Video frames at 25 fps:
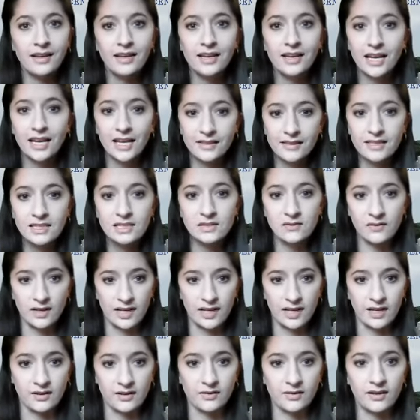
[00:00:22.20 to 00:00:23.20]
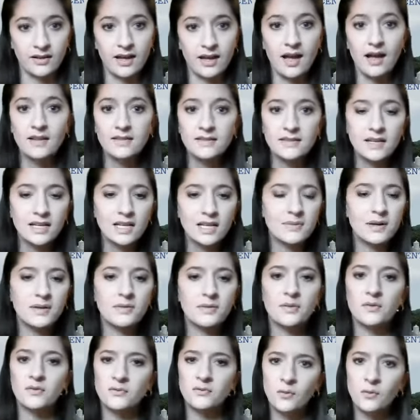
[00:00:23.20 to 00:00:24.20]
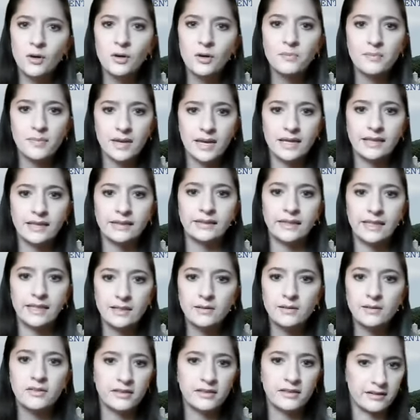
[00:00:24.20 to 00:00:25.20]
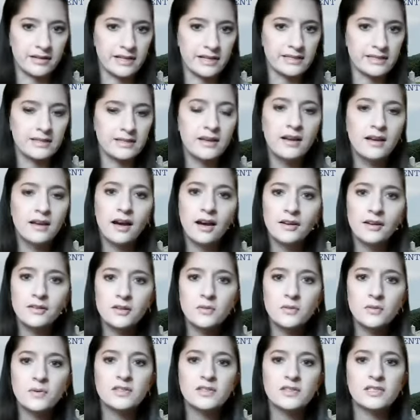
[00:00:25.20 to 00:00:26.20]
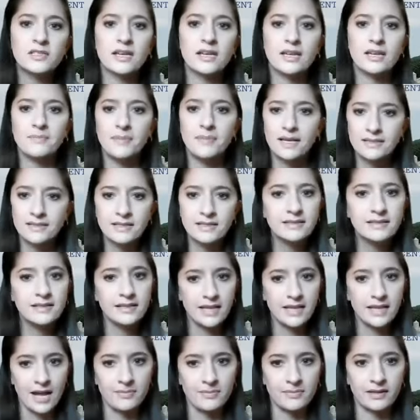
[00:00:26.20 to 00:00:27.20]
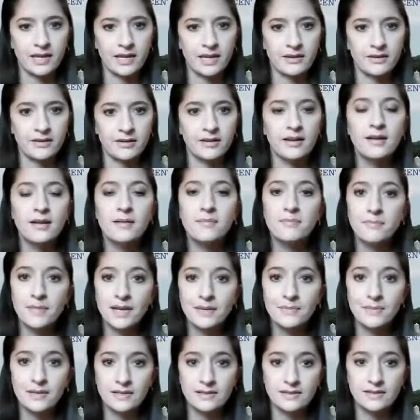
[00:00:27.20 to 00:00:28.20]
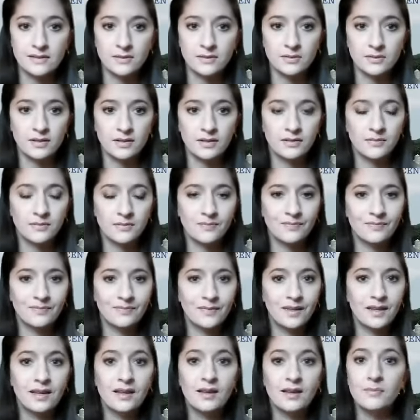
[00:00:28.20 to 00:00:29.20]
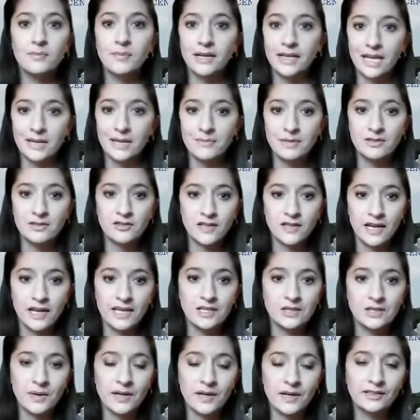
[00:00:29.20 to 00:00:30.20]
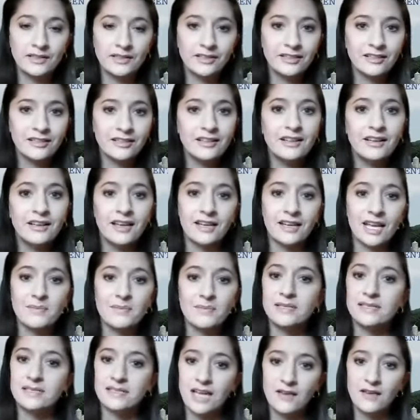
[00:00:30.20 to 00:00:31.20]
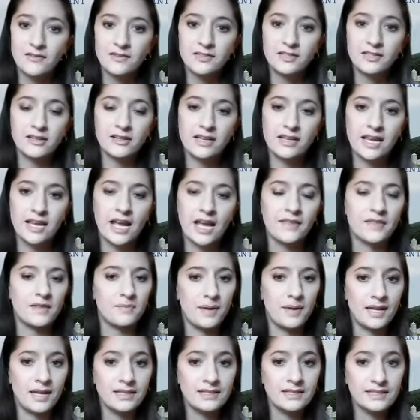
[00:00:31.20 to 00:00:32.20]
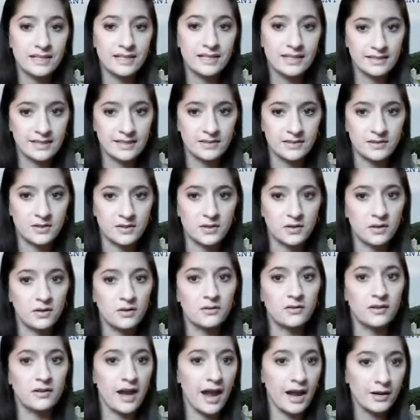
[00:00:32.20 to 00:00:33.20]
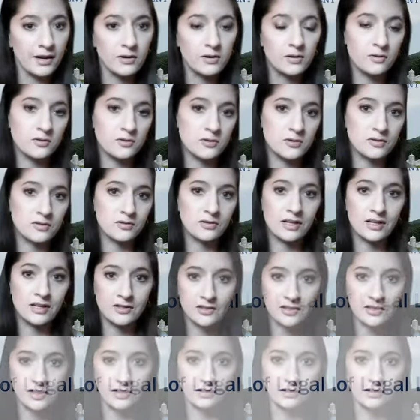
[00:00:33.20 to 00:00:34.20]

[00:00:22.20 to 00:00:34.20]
In this video, I'll talk about the 4 main legal theories under which a pesticide applicator may be sued. My name is Jackie Schweichler, and I'm a staff attorney at the Penn State Center for Agricultural and Shale